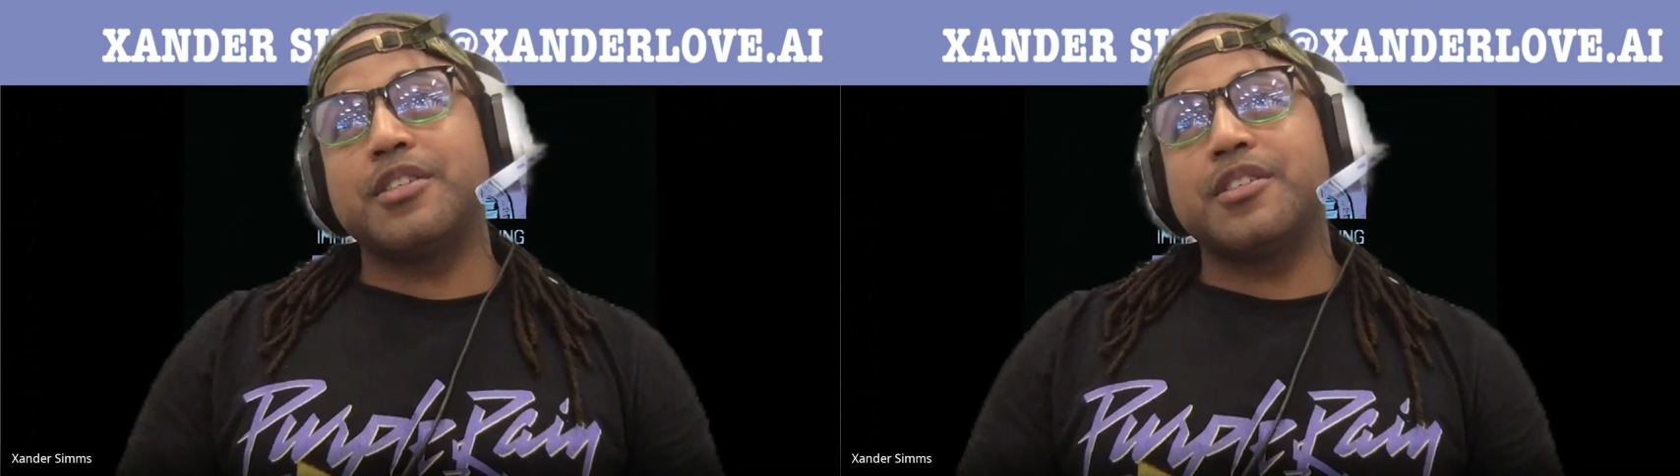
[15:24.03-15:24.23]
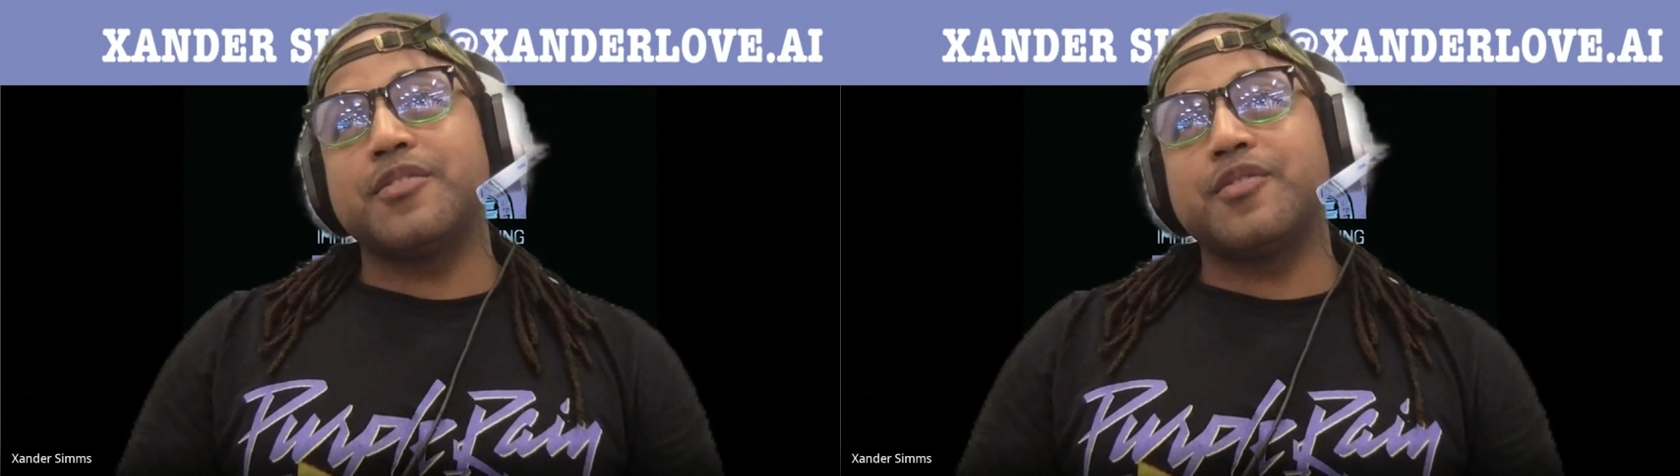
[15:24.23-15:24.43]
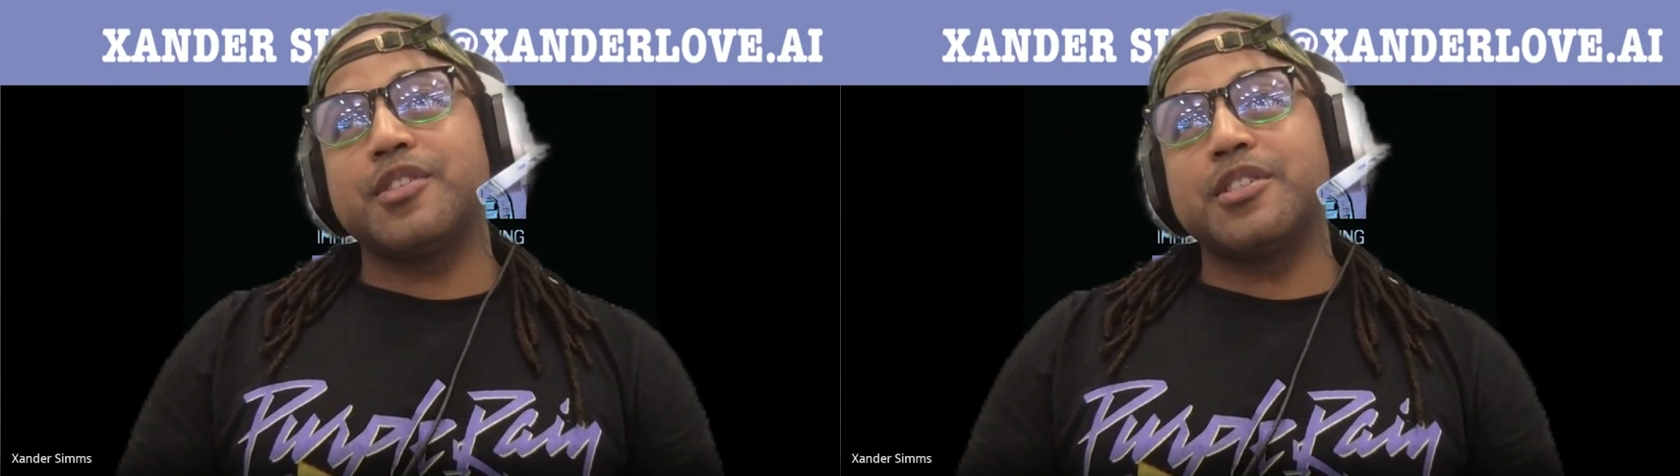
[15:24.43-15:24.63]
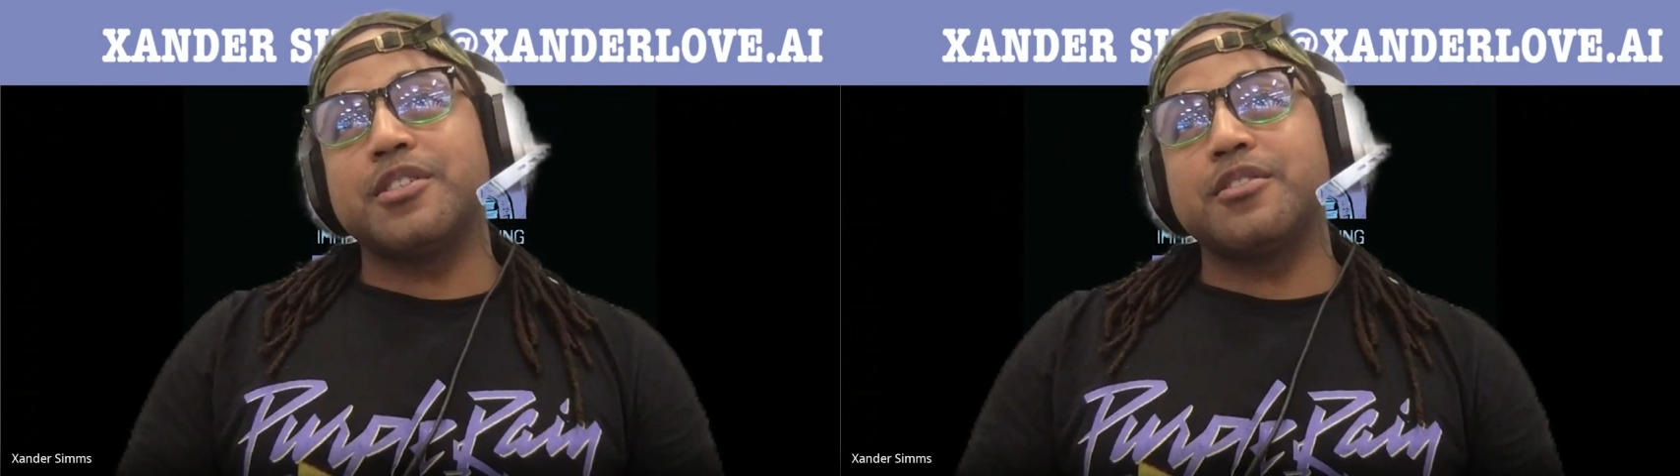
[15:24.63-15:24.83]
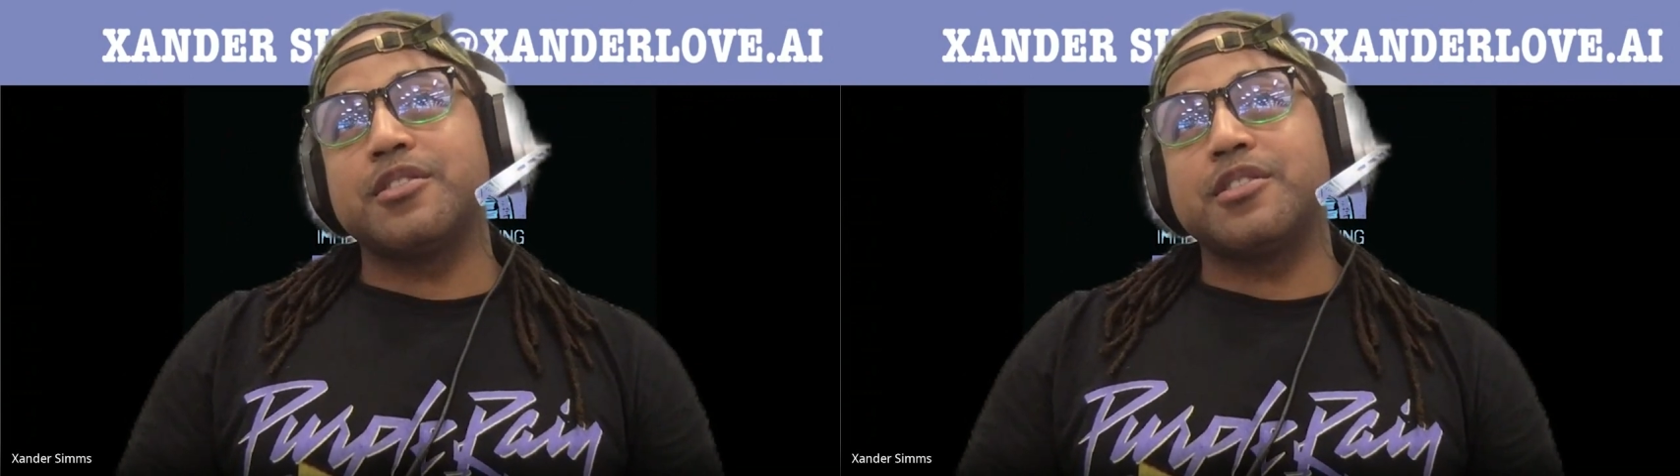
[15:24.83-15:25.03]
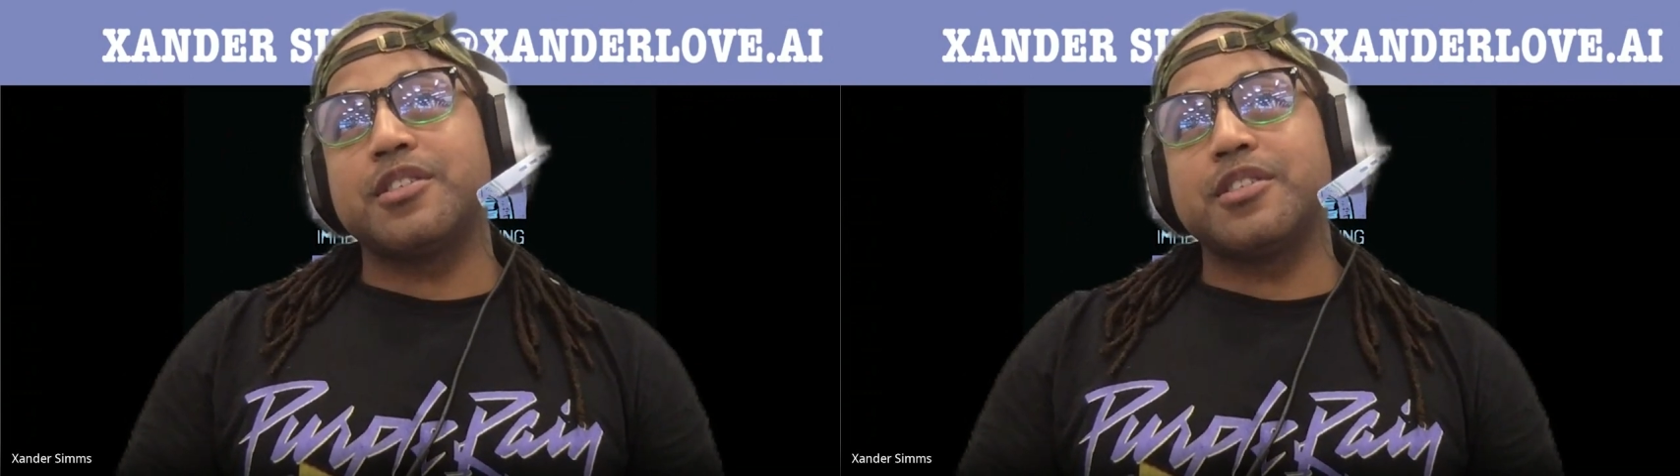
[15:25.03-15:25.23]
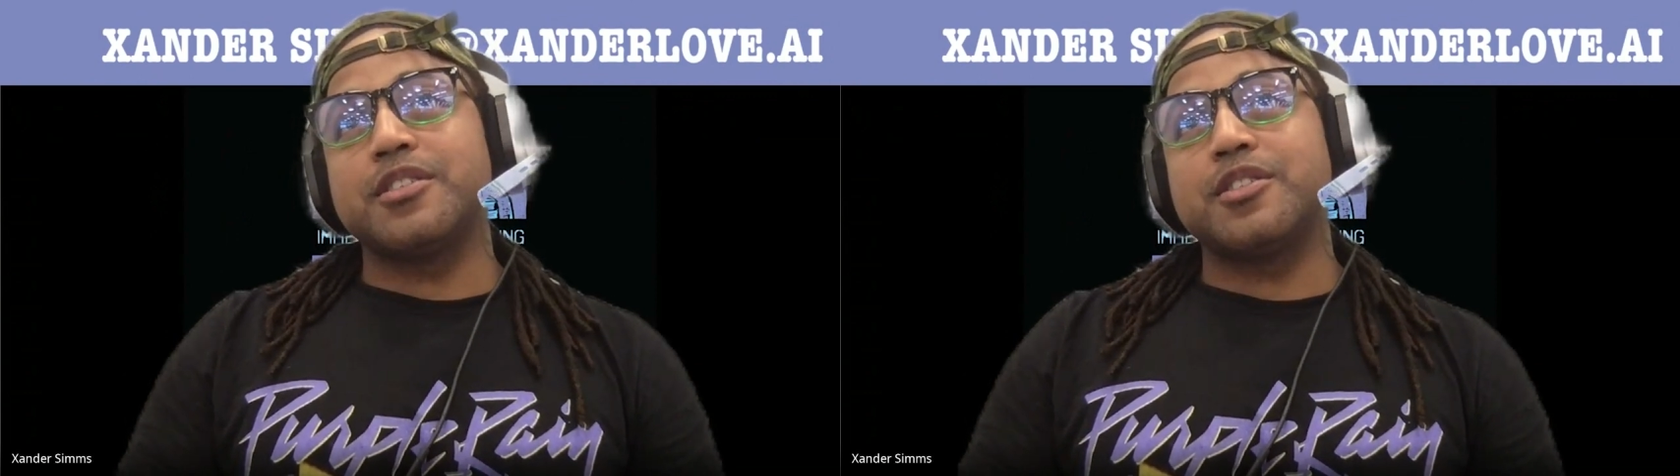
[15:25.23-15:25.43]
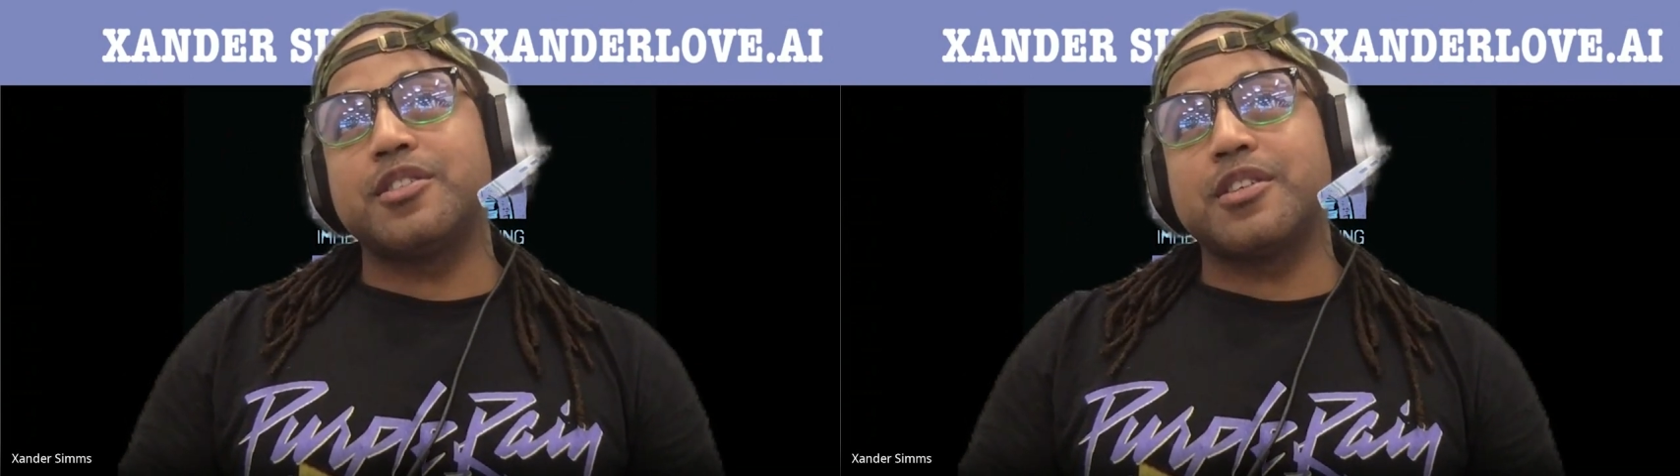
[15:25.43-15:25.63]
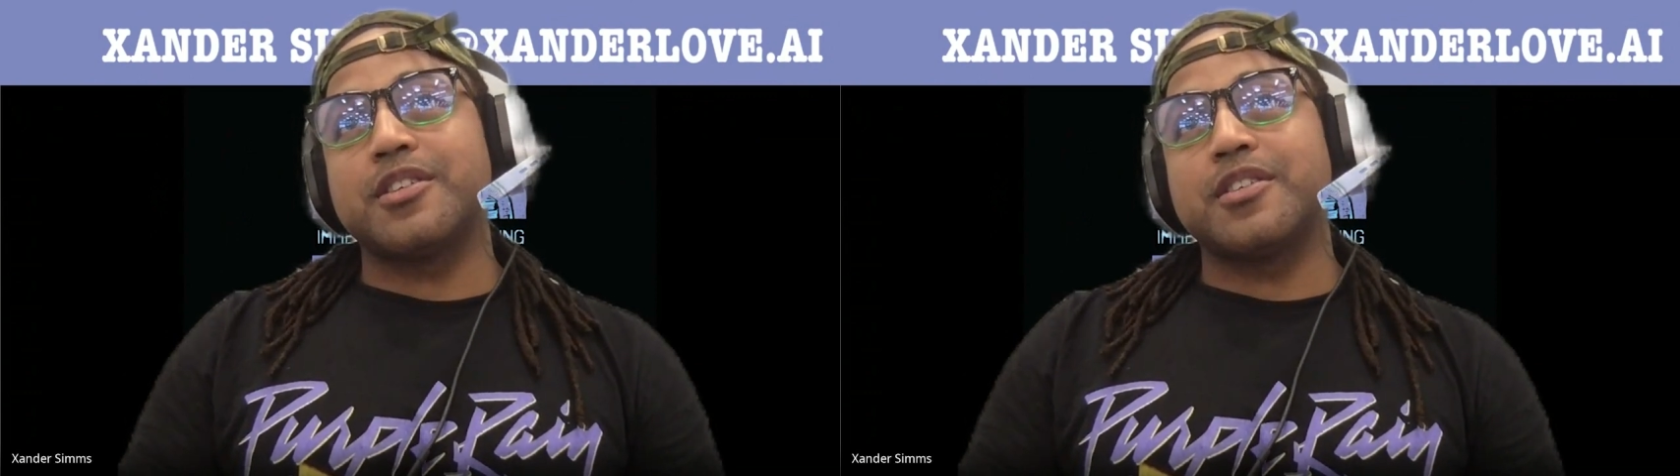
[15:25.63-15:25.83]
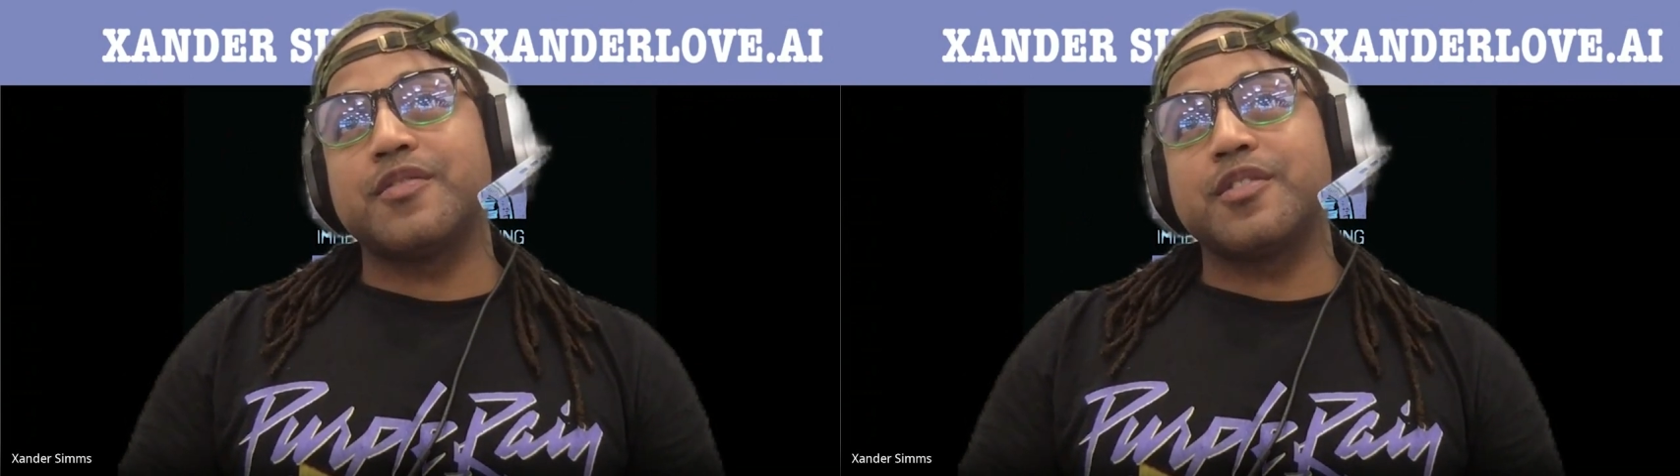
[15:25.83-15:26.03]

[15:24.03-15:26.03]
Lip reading: different sense of,